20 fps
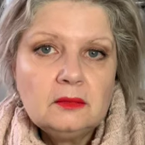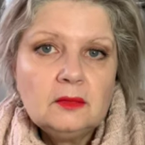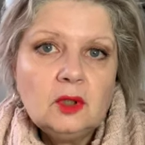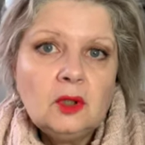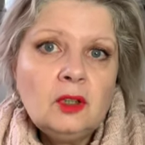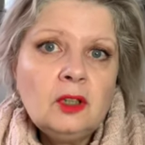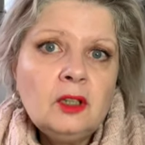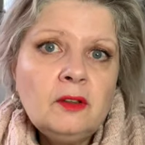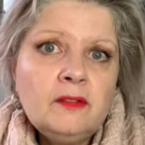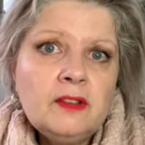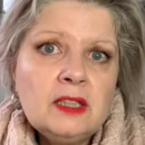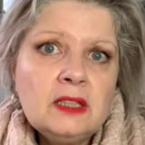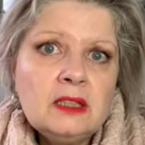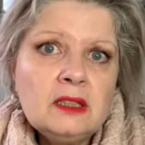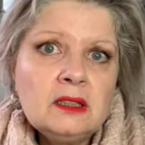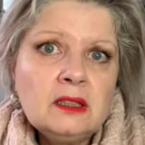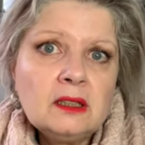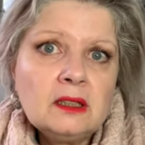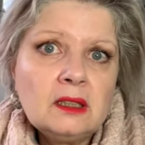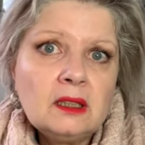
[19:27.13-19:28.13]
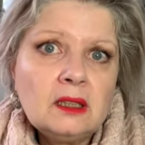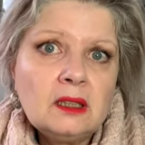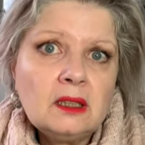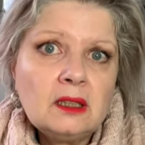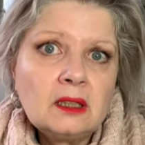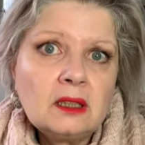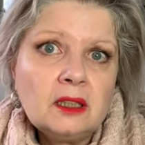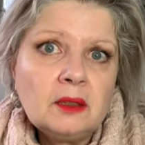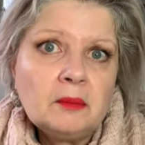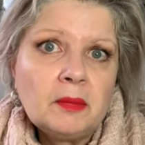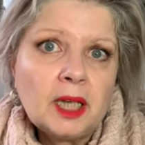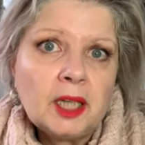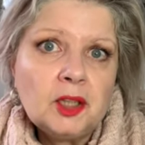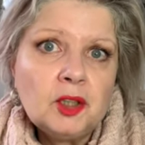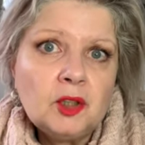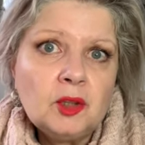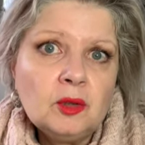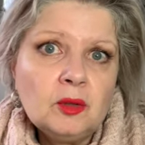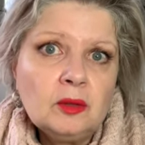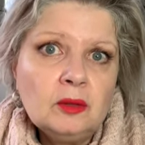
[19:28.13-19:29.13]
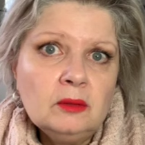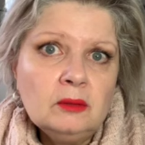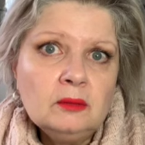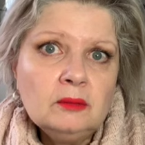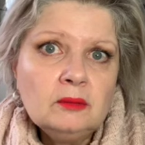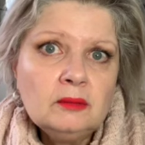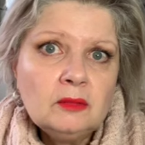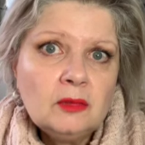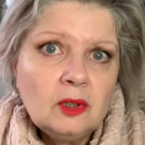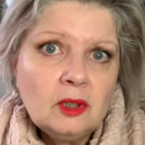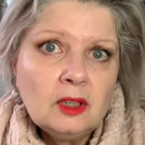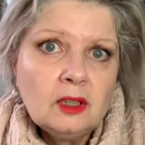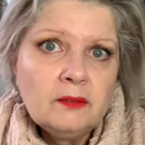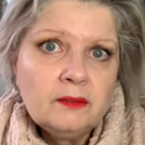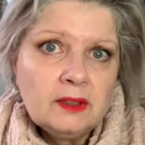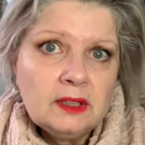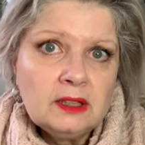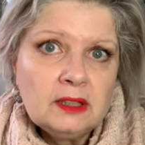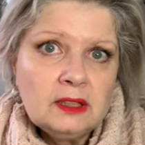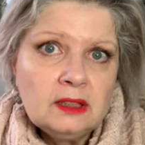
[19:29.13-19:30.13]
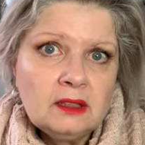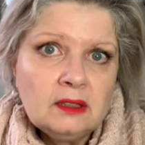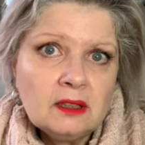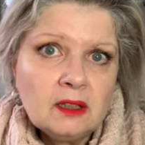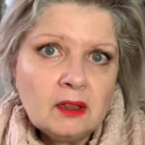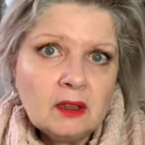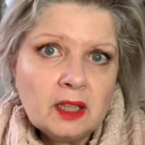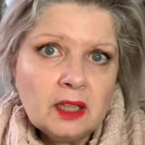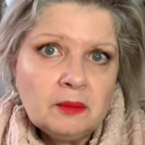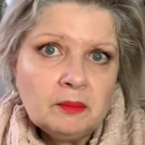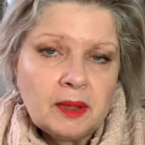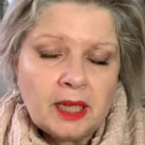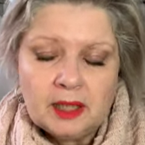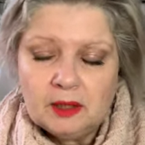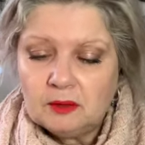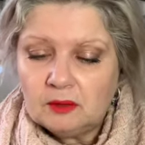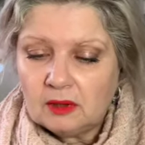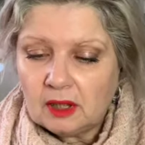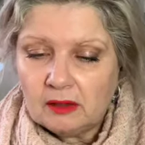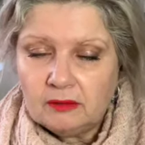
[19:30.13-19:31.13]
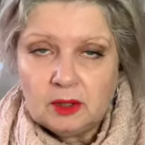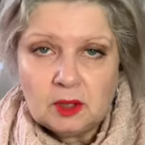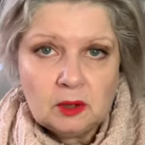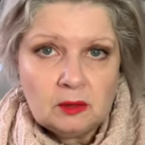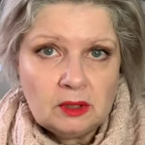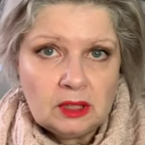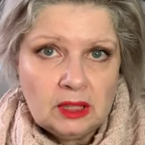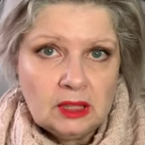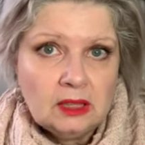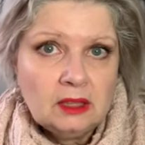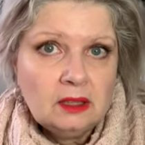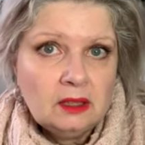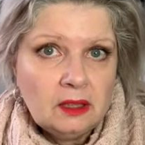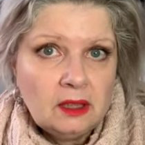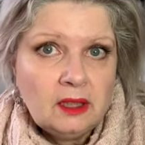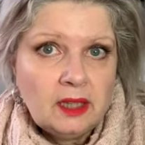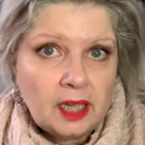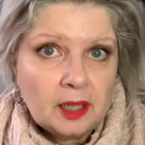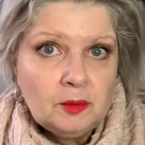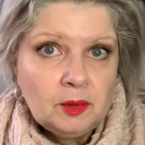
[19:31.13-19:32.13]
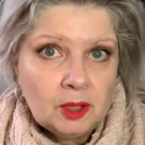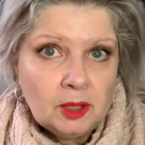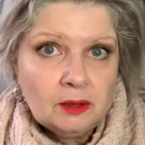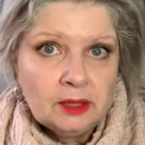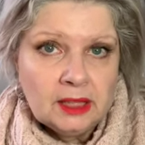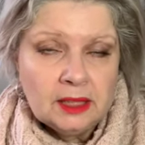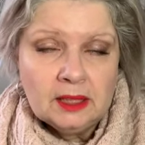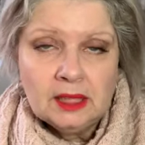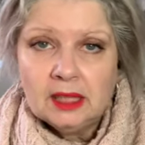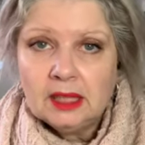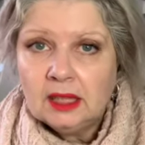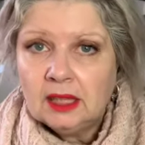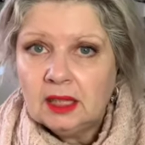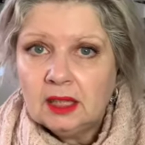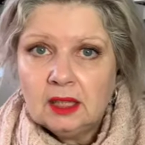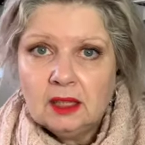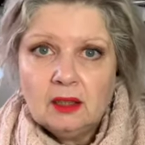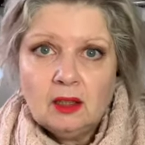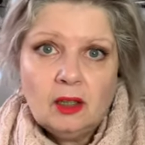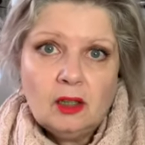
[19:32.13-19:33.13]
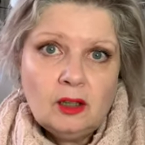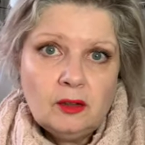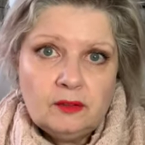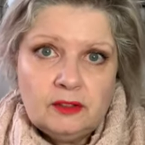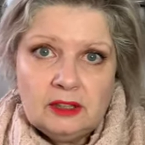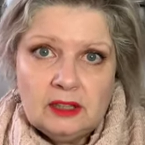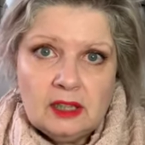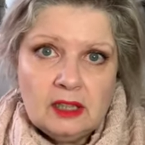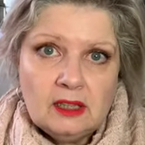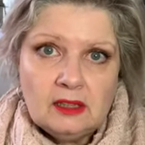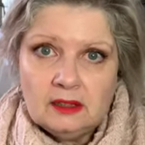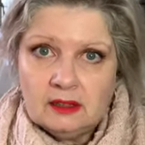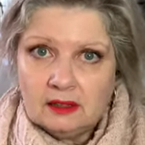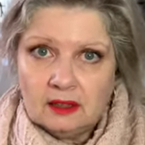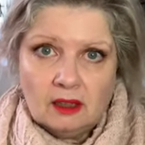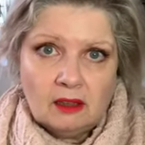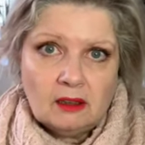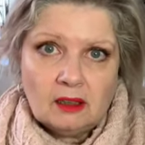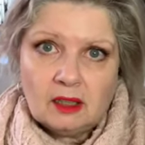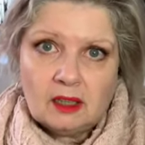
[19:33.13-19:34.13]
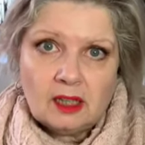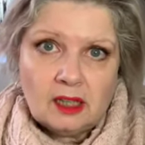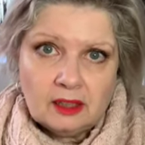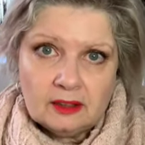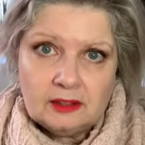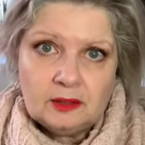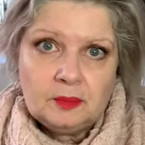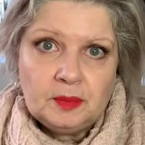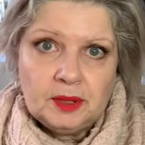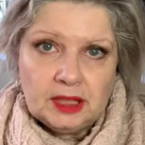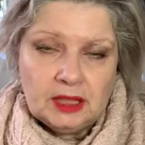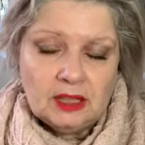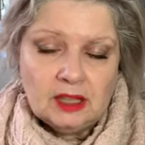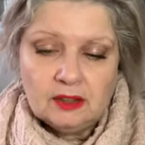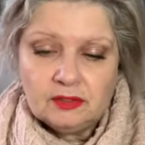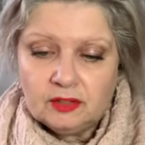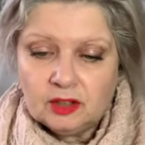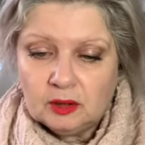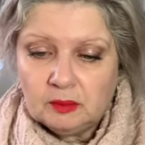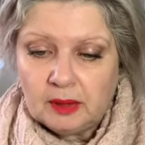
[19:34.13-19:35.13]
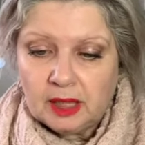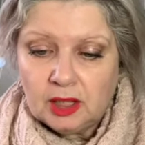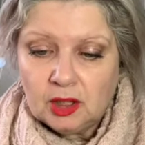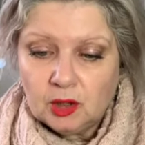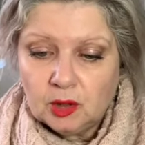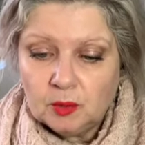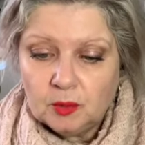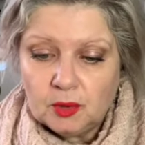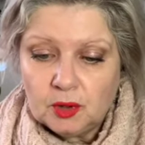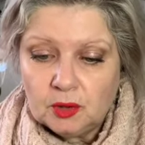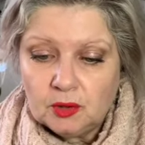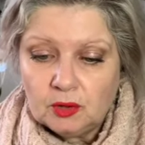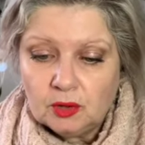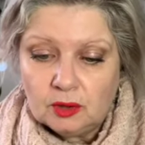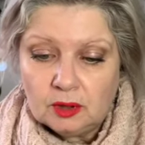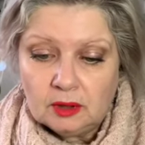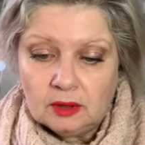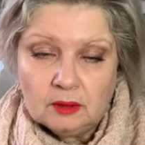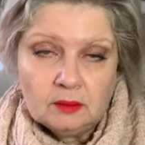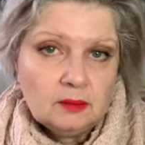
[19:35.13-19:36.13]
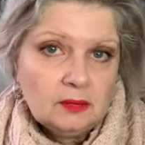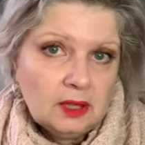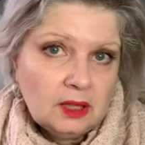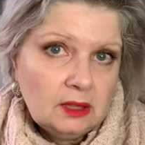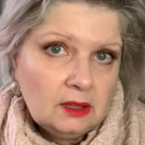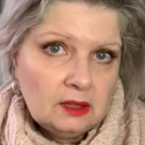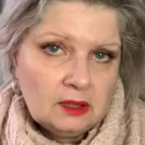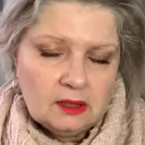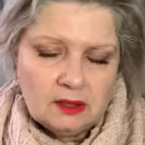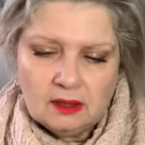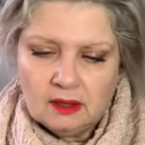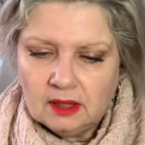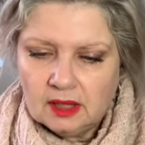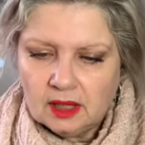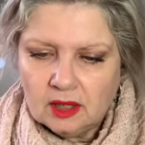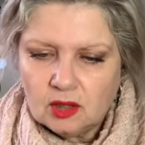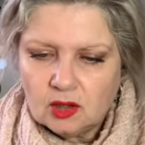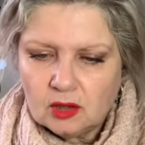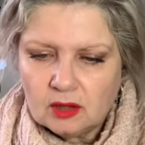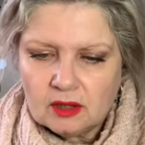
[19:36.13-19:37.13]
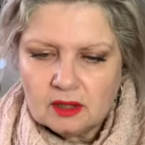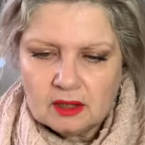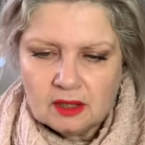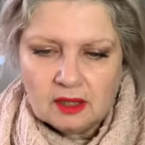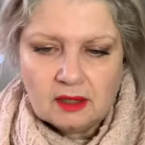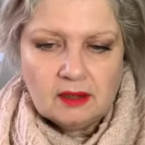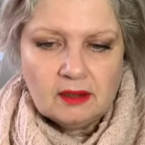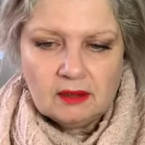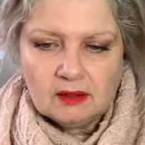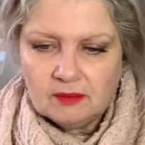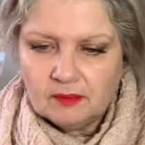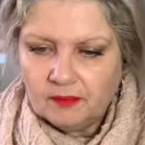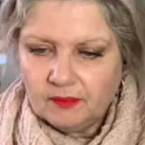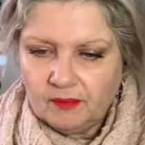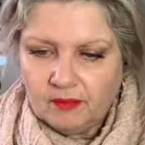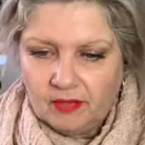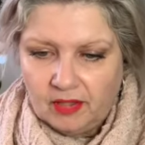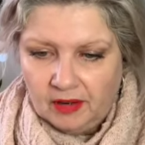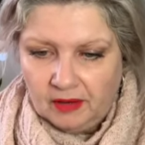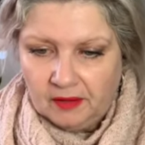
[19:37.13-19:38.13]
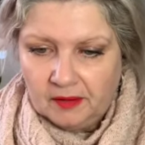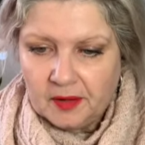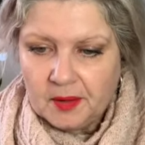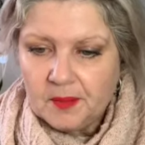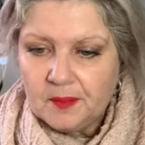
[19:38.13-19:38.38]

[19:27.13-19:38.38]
All of these are in my queue. All of these are in my Ravelry library. All of these are as PDF on my computer, and they just sit there.